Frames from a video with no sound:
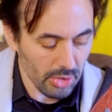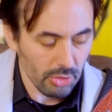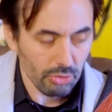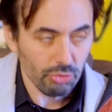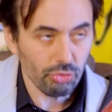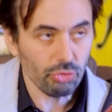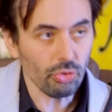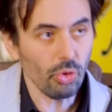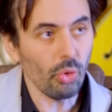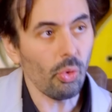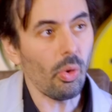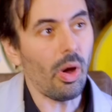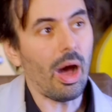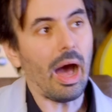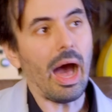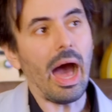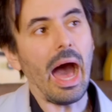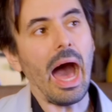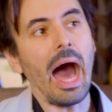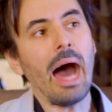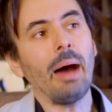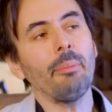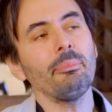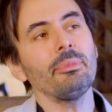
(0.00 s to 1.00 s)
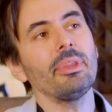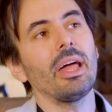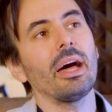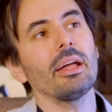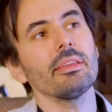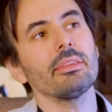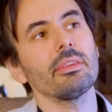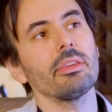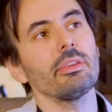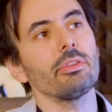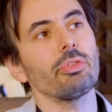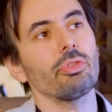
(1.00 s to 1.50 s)
So I'm
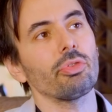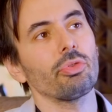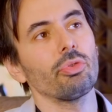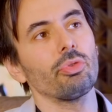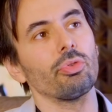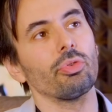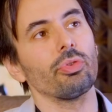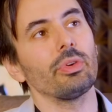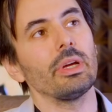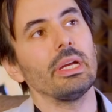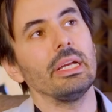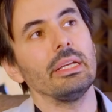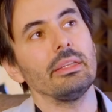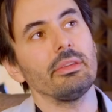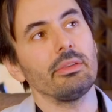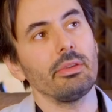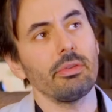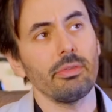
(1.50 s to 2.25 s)
not this great